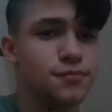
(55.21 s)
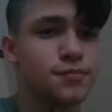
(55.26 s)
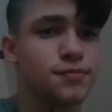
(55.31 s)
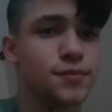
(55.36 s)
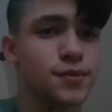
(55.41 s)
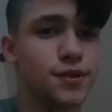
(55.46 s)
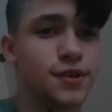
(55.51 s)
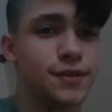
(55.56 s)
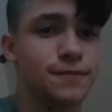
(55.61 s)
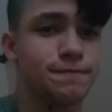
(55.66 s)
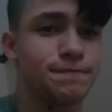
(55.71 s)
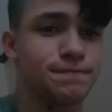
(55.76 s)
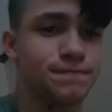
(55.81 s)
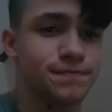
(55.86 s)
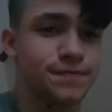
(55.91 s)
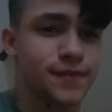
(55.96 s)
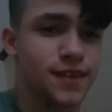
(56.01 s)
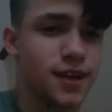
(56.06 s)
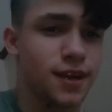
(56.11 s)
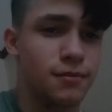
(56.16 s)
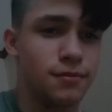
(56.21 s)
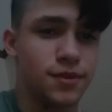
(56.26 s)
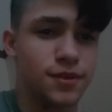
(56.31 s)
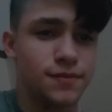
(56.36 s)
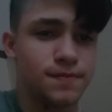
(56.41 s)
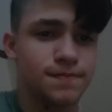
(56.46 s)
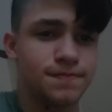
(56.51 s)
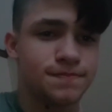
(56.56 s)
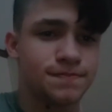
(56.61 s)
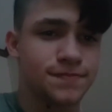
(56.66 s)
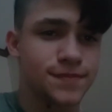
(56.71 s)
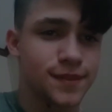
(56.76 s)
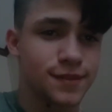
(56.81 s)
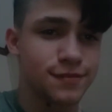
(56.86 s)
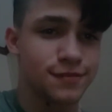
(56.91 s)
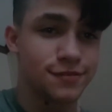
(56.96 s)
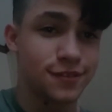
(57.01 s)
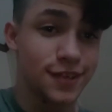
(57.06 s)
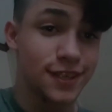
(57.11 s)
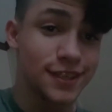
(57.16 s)
but I'm going to
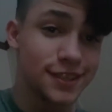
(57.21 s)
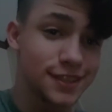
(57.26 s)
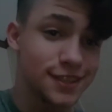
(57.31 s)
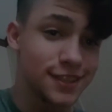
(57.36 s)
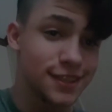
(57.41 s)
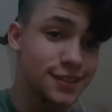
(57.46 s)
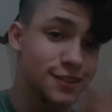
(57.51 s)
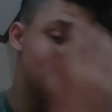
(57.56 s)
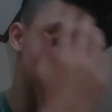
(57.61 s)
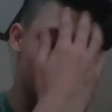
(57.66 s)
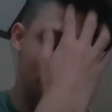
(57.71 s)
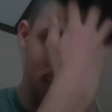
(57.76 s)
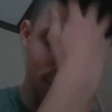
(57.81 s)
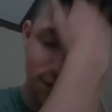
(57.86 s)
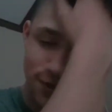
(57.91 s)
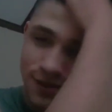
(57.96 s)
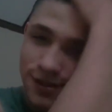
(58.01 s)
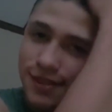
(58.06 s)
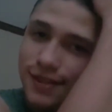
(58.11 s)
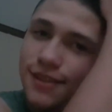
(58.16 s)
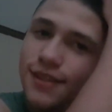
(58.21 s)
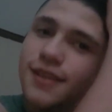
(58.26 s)
fix it soon.